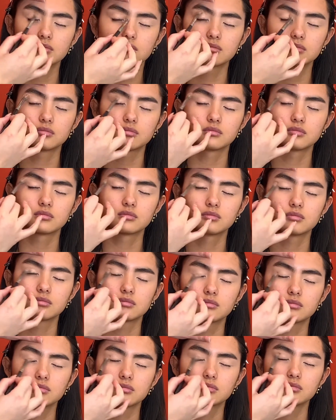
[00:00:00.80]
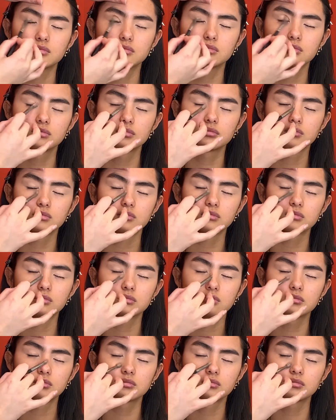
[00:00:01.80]
So welcome back guys,
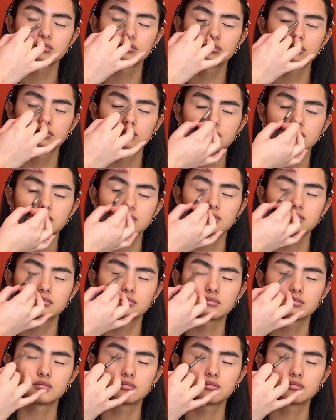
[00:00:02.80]
I am doing another